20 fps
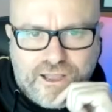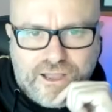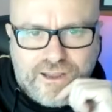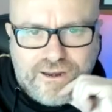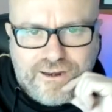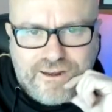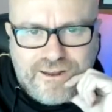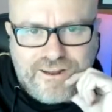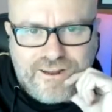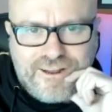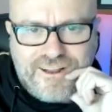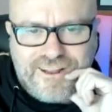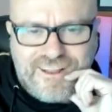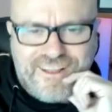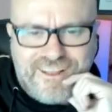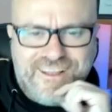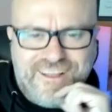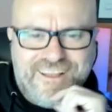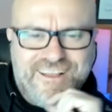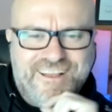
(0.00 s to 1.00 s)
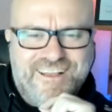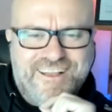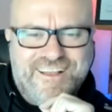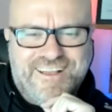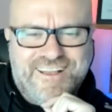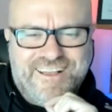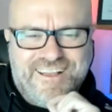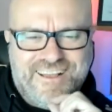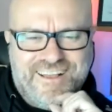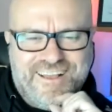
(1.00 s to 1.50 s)
12? It. Did you
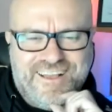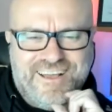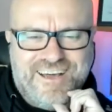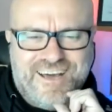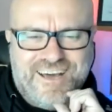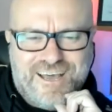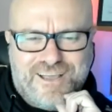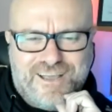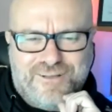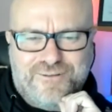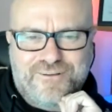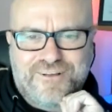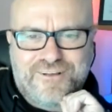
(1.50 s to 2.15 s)
see any of the 12 at